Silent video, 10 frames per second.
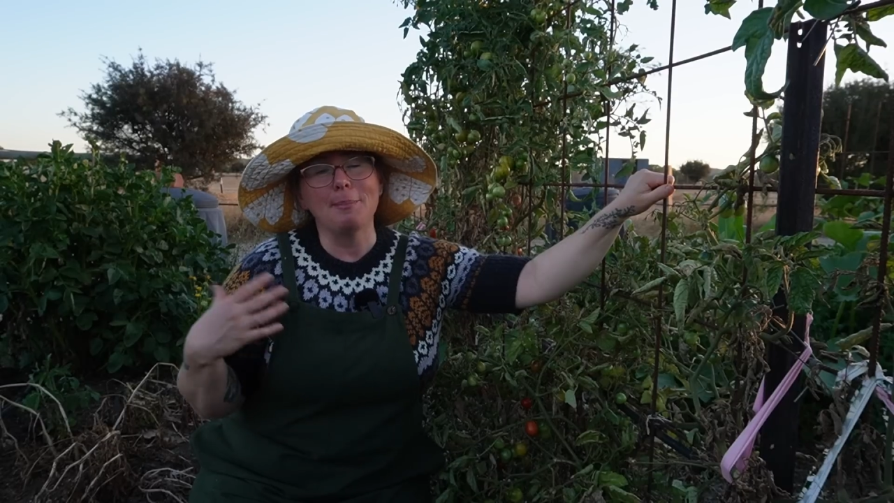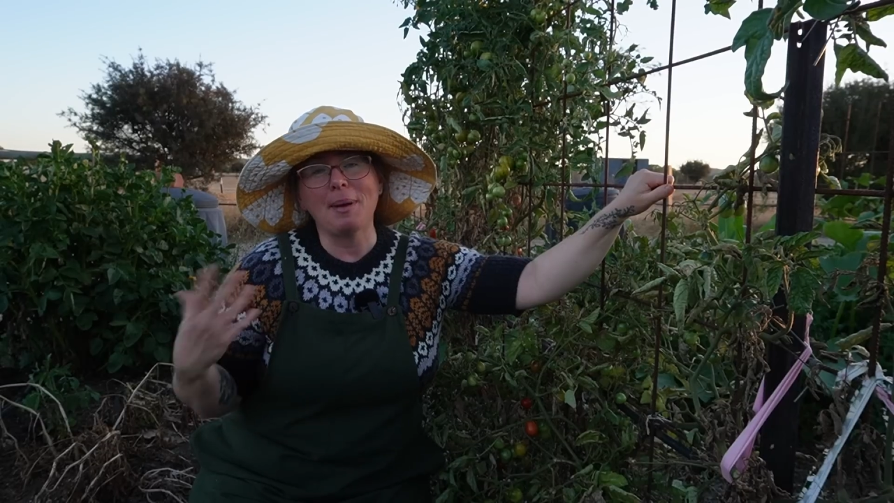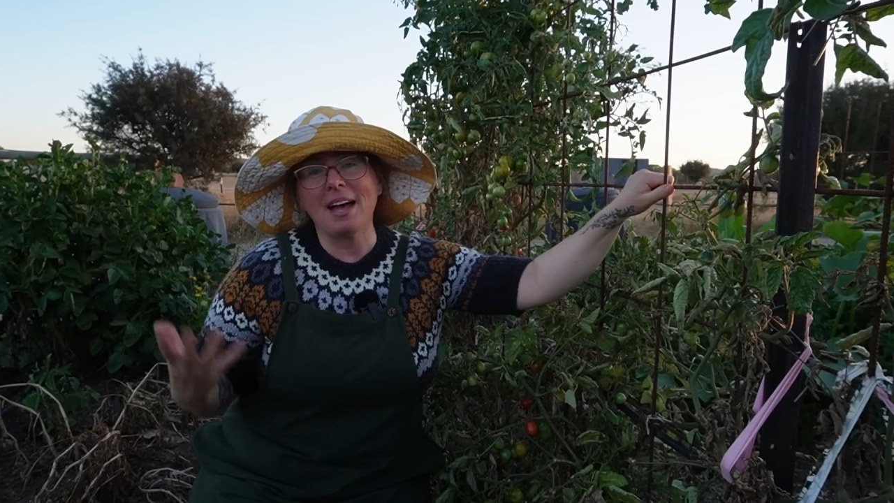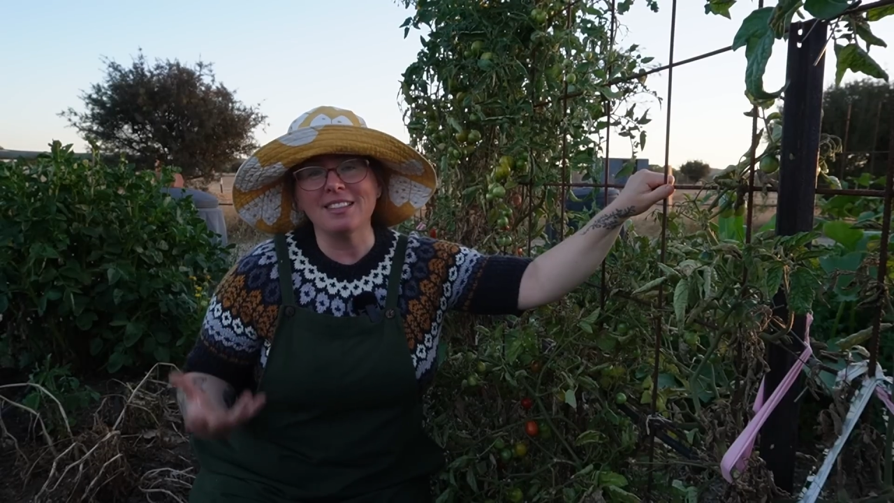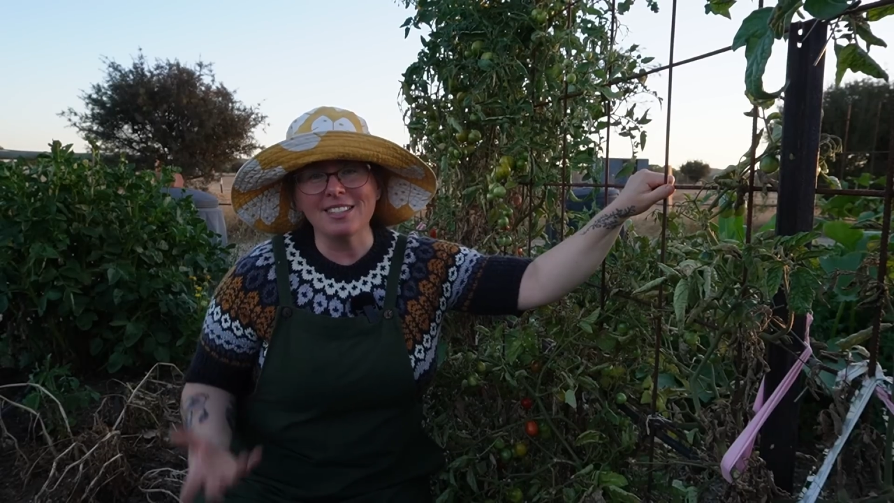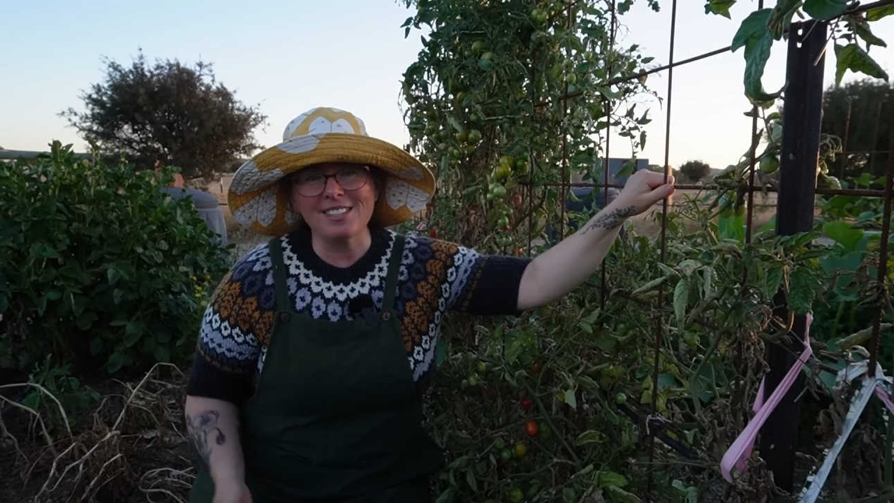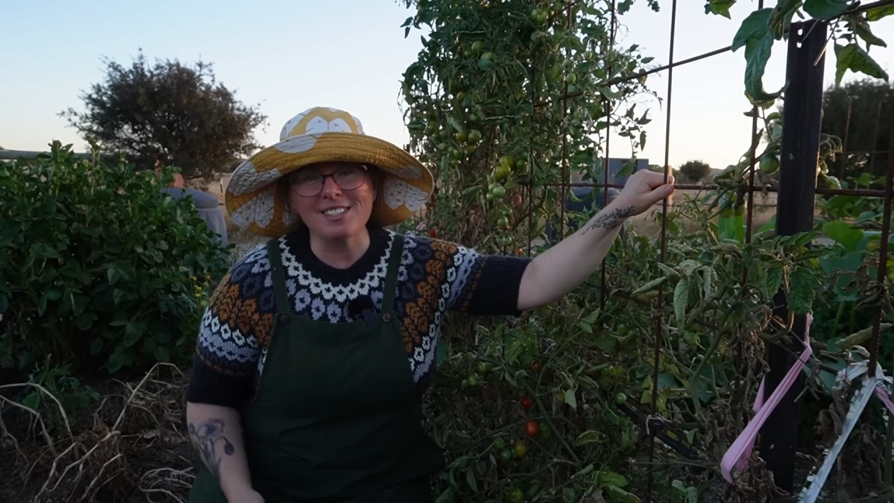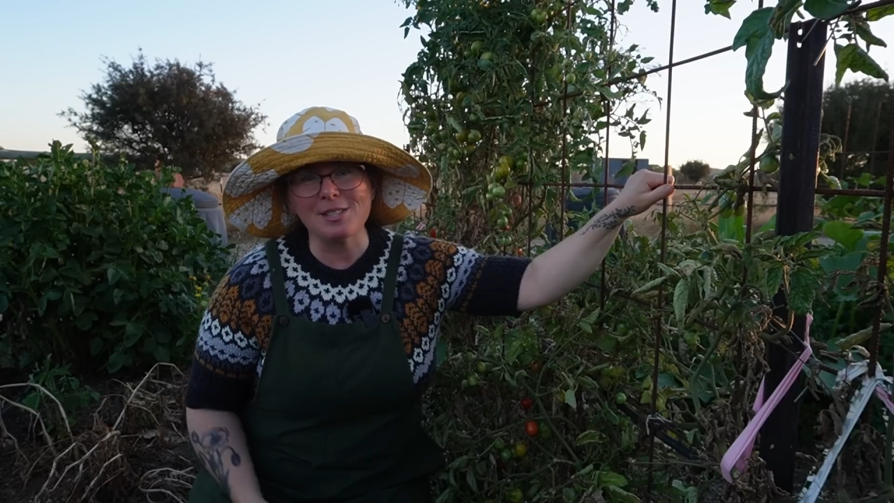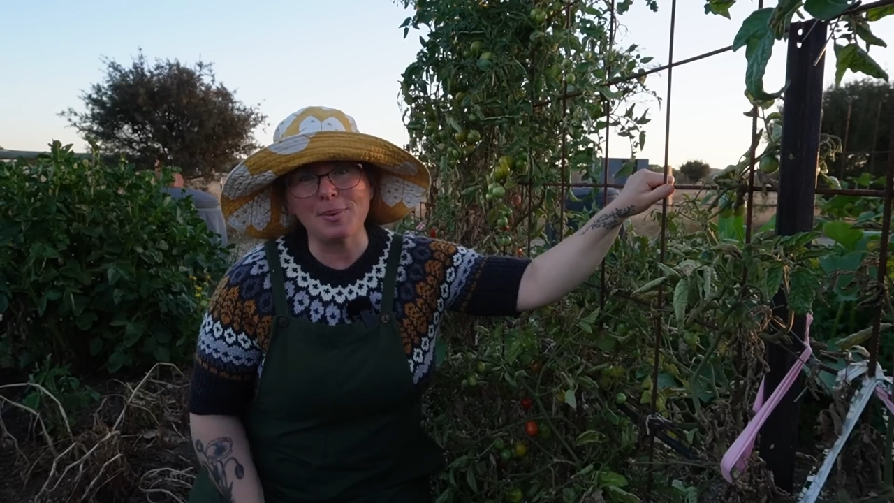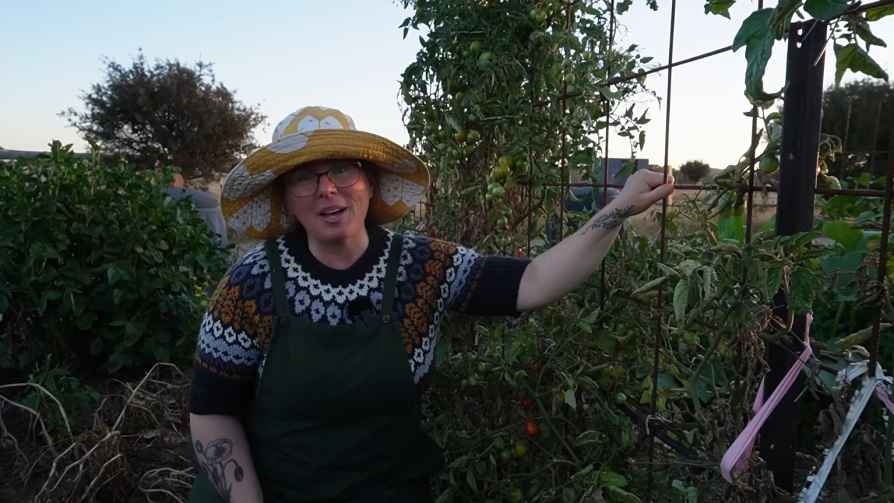palette
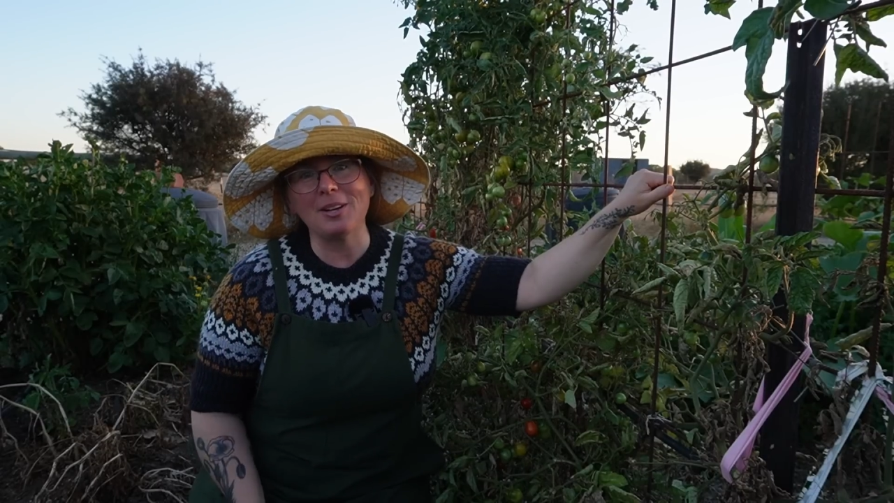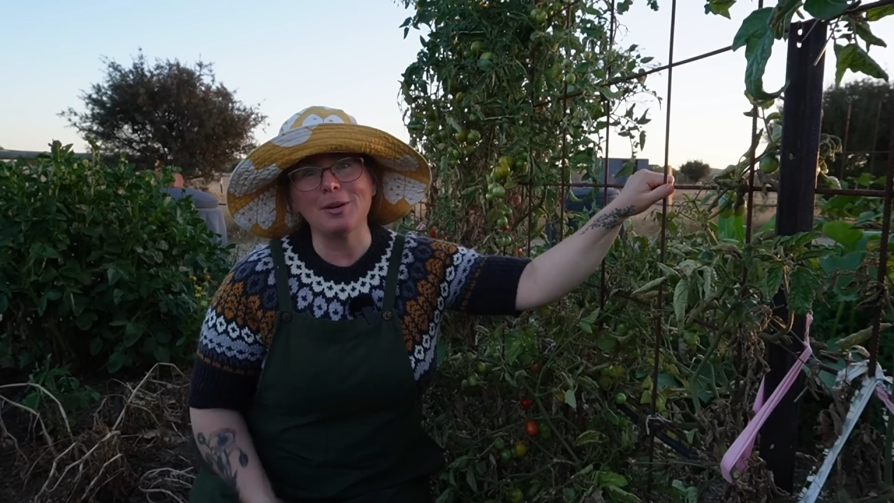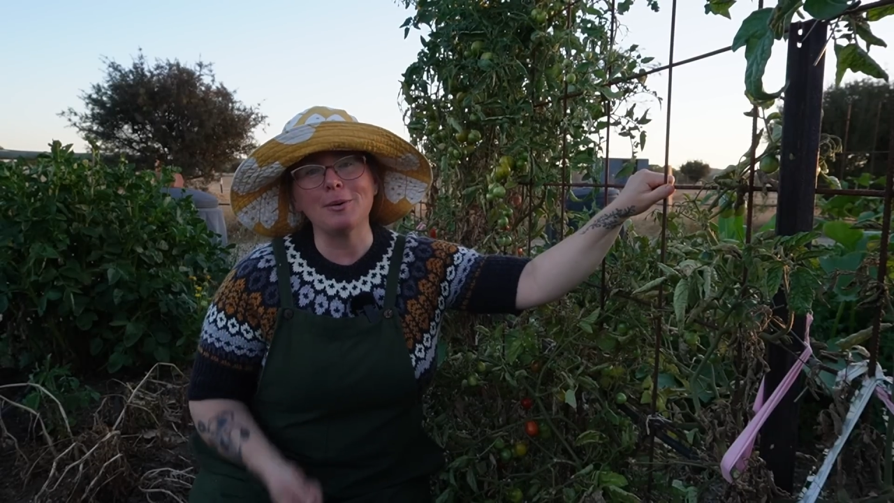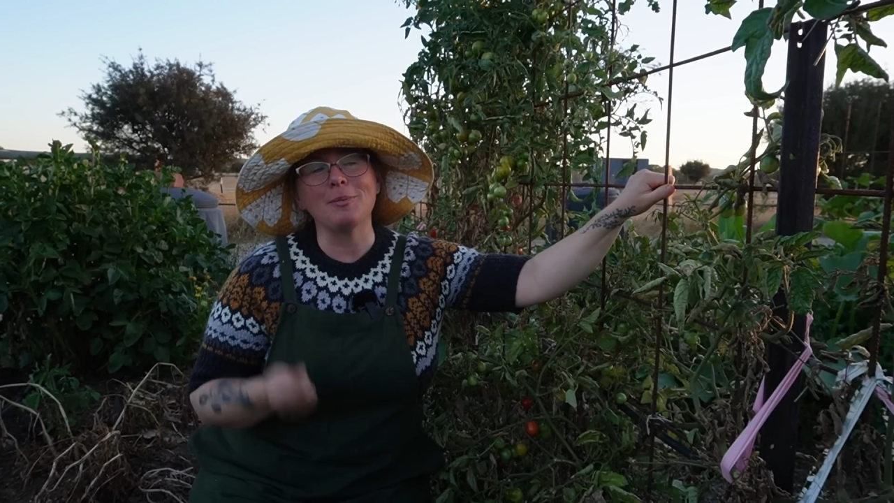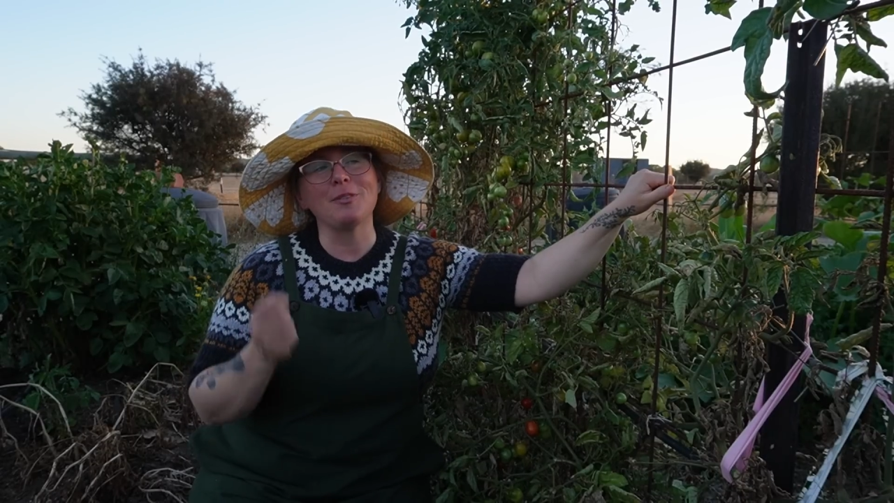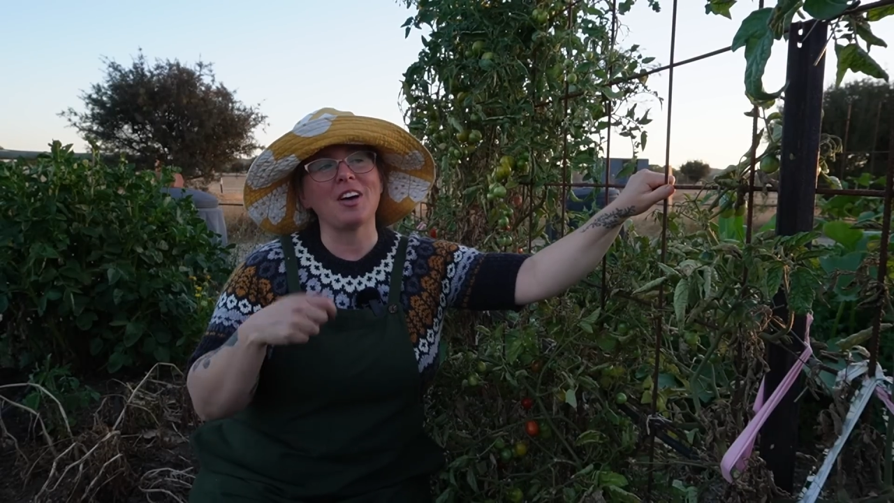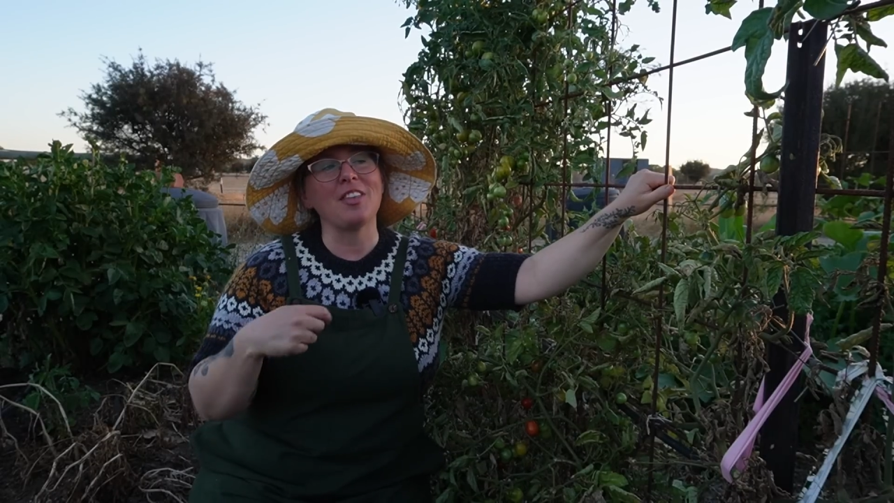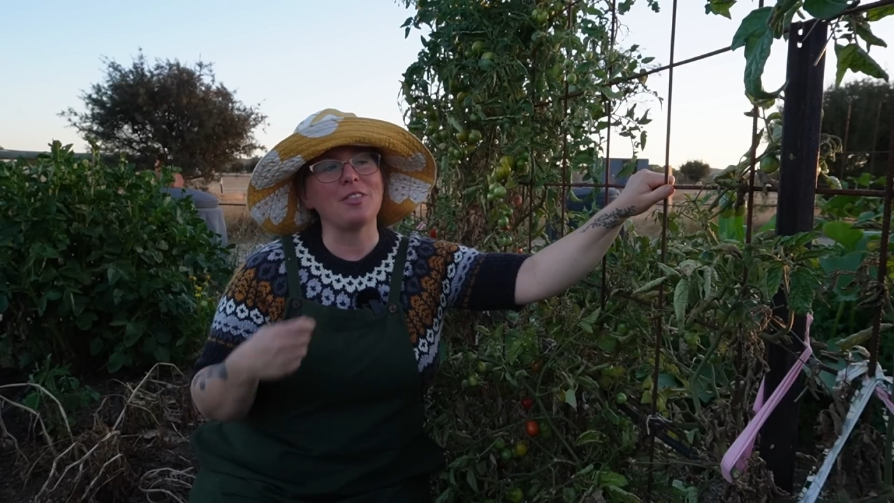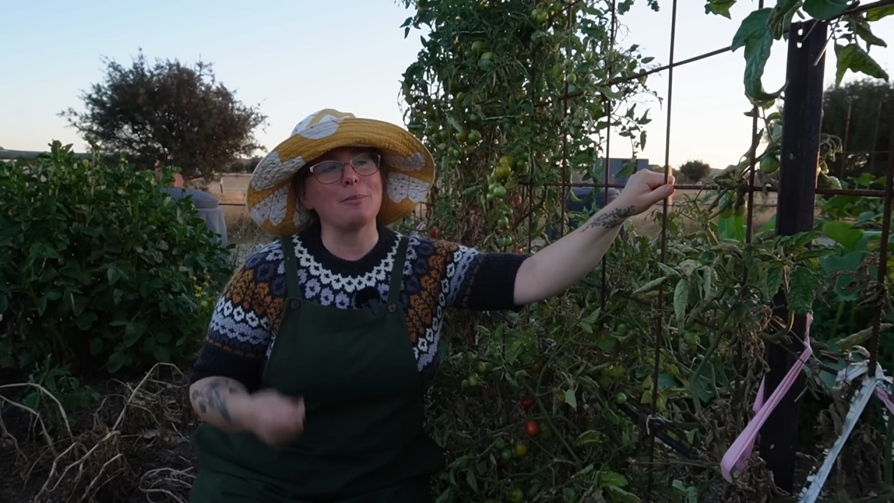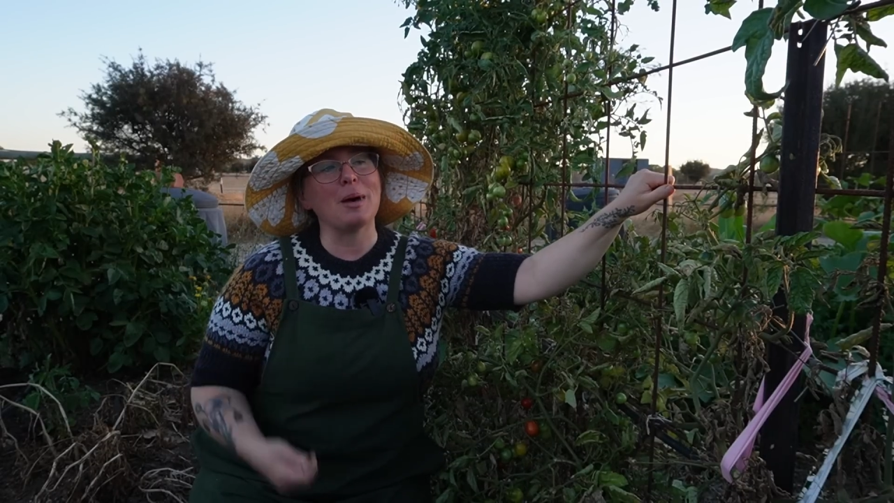as well when we've cut them